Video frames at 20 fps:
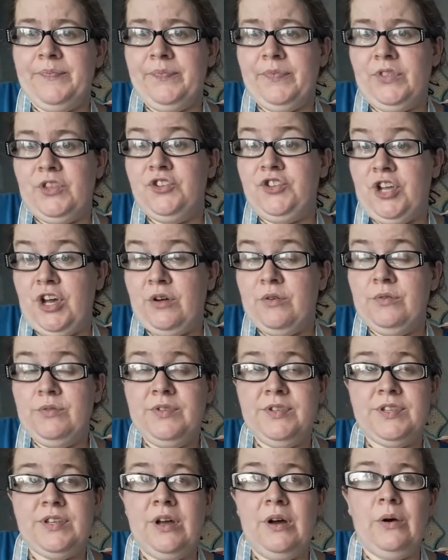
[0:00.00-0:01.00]
the dough,
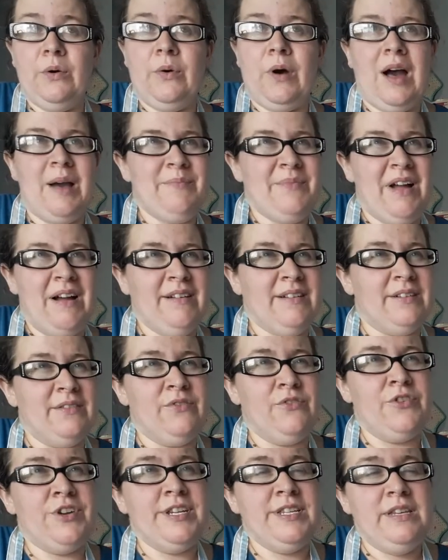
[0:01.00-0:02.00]
so I'm not going to
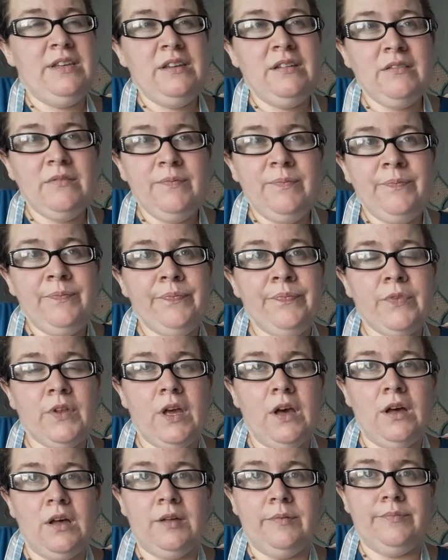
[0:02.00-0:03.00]
freeze it,
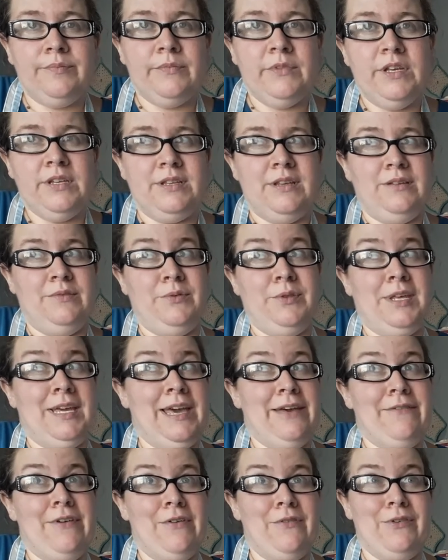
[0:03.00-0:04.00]
because I don't think
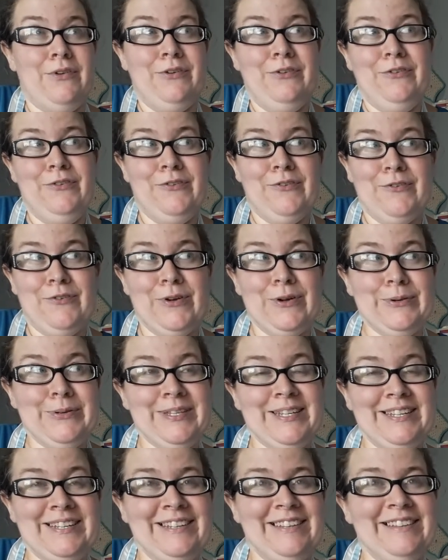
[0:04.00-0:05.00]
I've ever
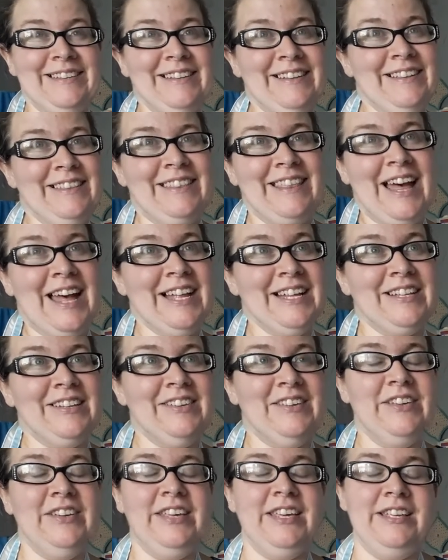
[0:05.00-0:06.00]
frozen that
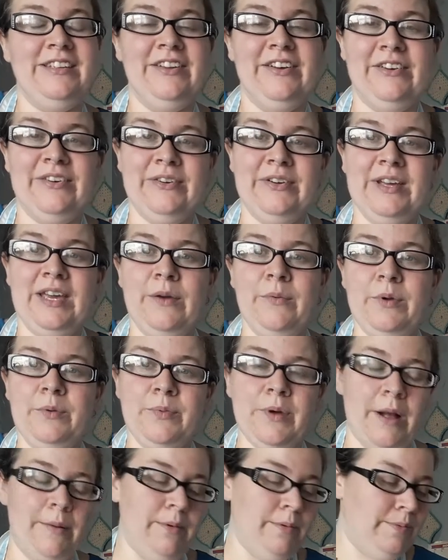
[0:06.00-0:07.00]
cookie dough. It would
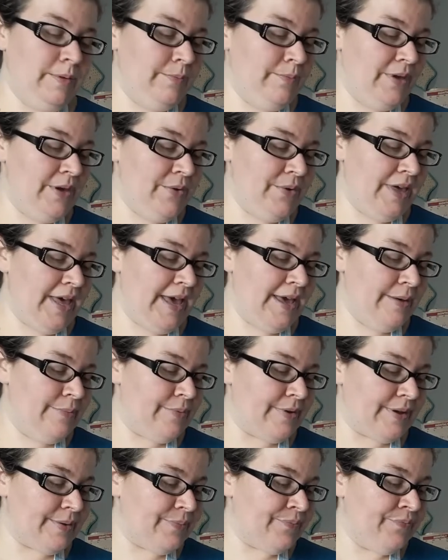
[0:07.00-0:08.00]
probably be okay,
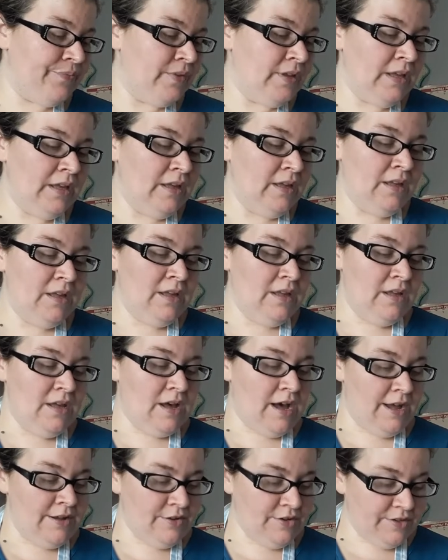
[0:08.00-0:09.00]
but
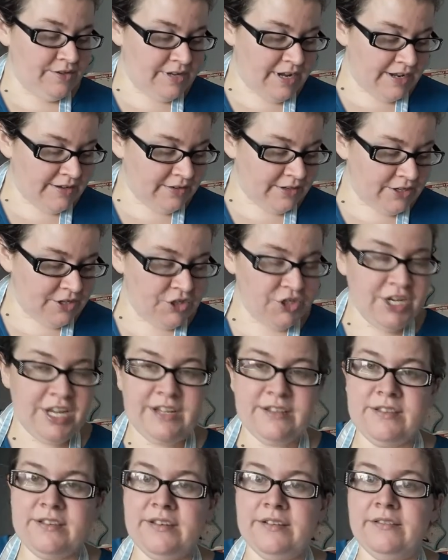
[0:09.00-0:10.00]
I'm just not going to
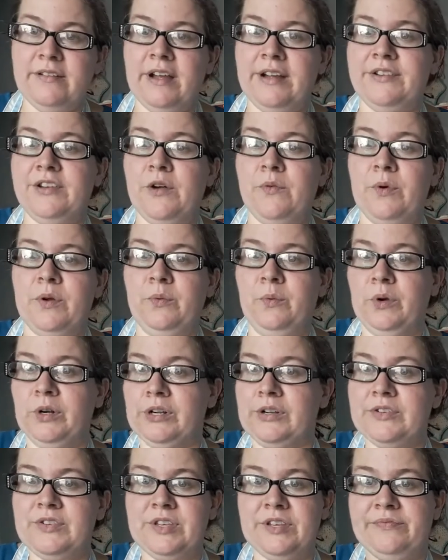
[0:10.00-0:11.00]
chance it. I know what
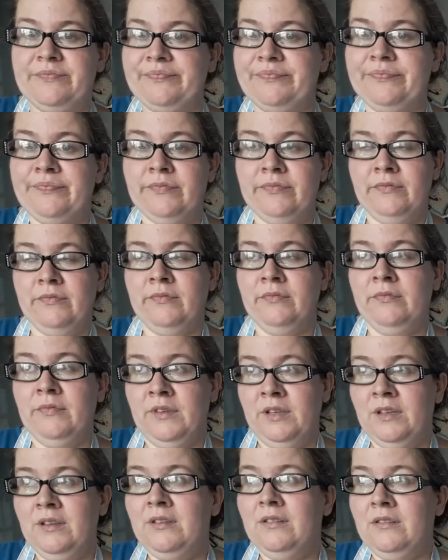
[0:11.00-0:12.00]
works and
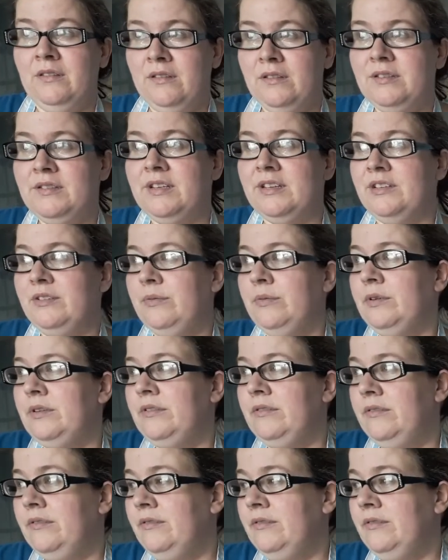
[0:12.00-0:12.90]
stick to what